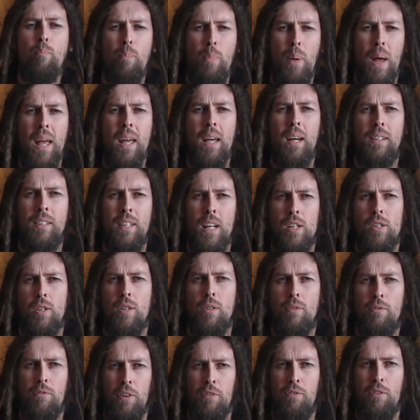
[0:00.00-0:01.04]
pay attention
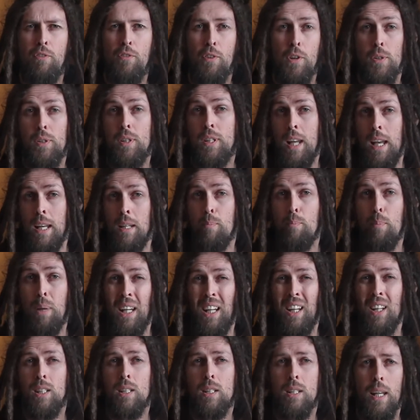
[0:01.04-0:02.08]
to 51st State,
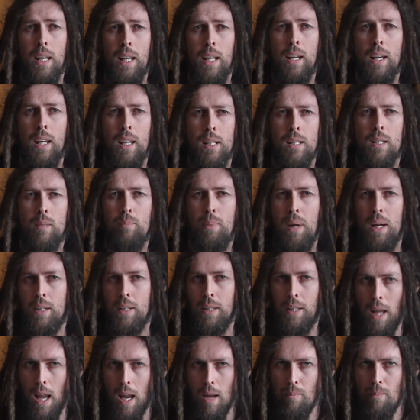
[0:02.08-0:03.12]
because it is a
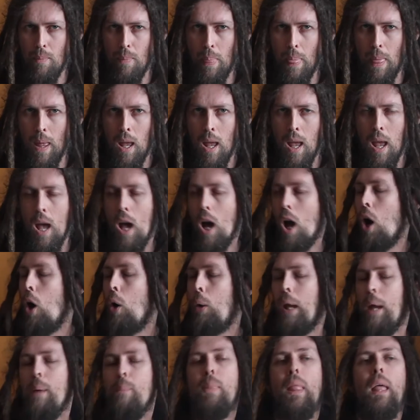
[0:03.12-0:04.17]
better game.
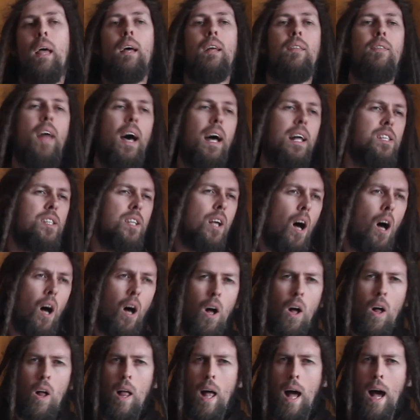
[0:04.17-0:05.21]
Okay, that's
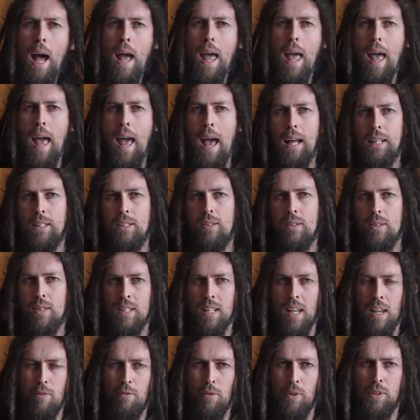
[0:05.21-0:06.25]
all I had to
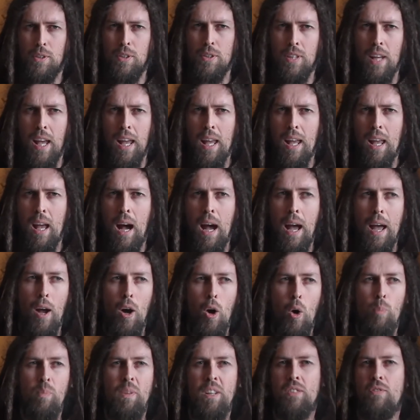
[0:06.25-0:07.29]
say for today. I
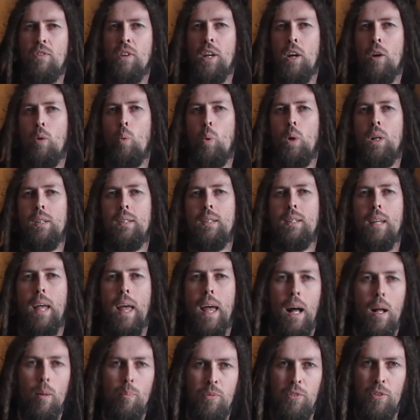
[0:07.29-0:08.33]
hope this video was
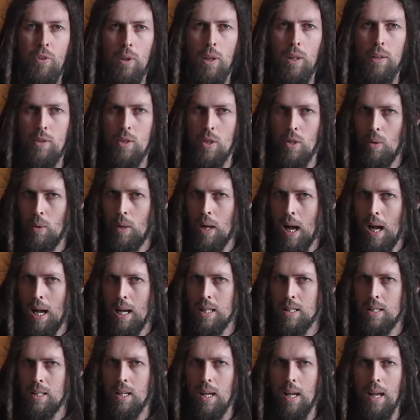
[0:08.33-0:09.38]
helpful to you
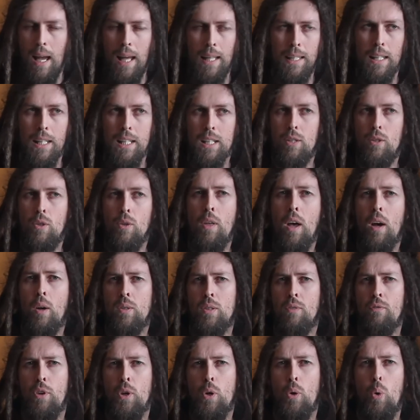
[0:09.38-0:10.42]
guys, at least to
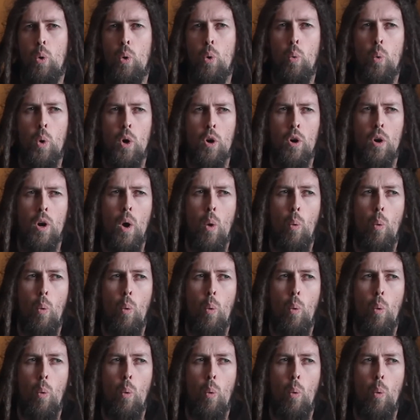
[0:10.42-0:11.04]
those of you who were